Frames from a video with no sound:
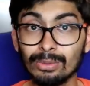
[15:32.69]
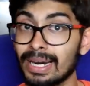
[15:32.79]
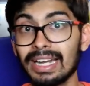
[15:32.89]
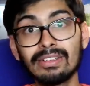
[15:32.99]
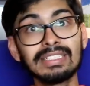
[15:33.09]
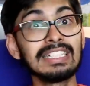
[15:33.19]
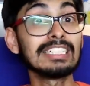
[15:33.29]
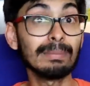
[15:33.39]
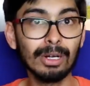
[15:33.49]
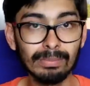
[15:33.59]
You might have seen
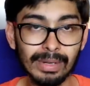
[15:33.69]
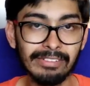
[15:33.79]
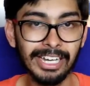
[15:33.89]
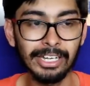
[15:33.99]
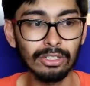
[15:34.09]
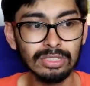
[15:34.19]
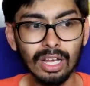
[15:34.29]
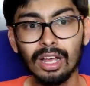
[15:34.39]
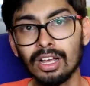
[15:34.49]
some of my videos.